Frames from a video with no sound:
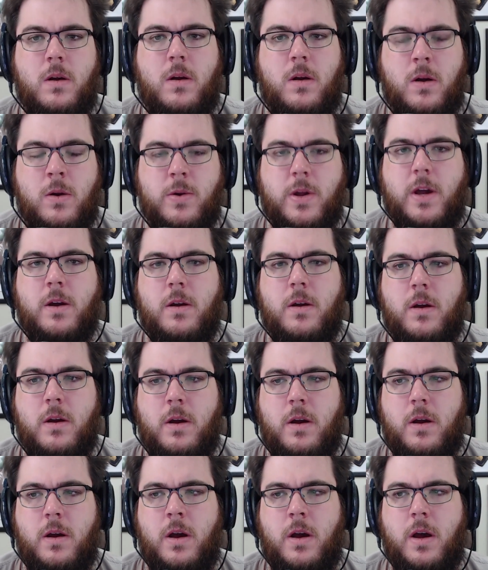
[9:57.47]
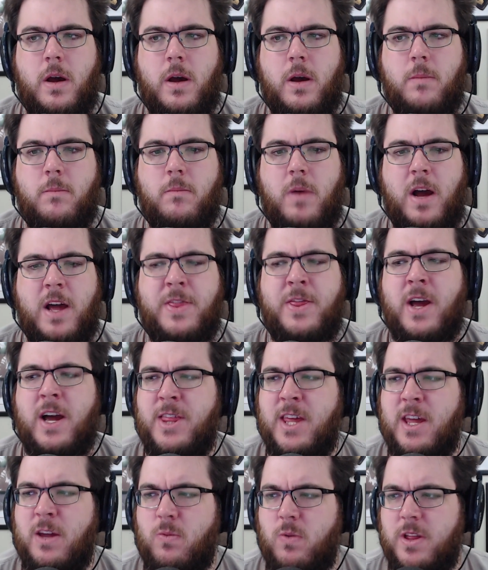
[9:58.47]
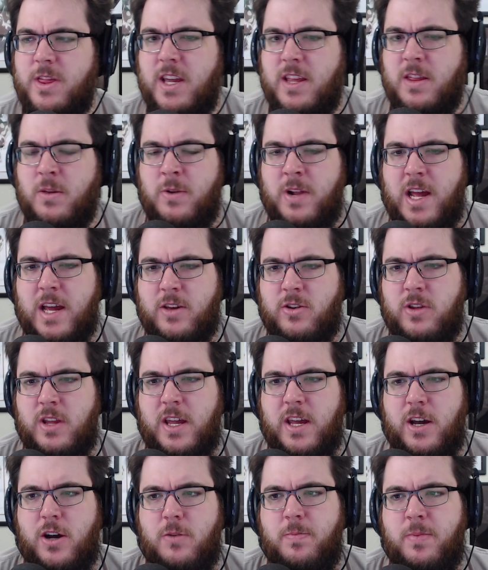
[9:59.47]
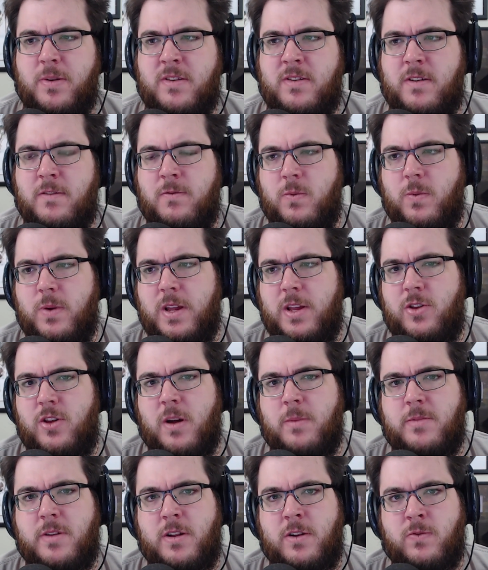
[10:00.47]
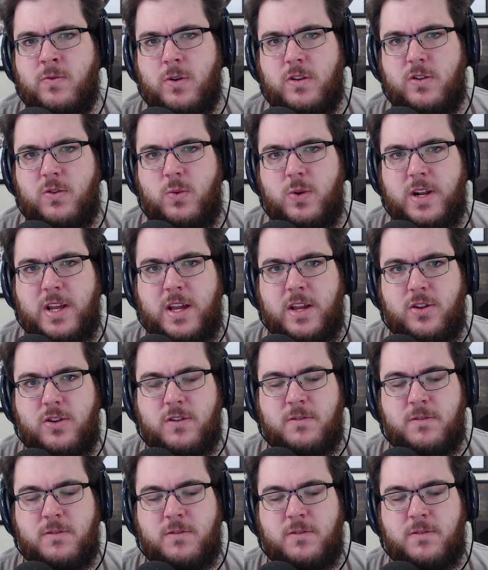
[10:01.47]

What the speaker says: Okay. I think one thing that would actually help is if we jumped into Roll20 and just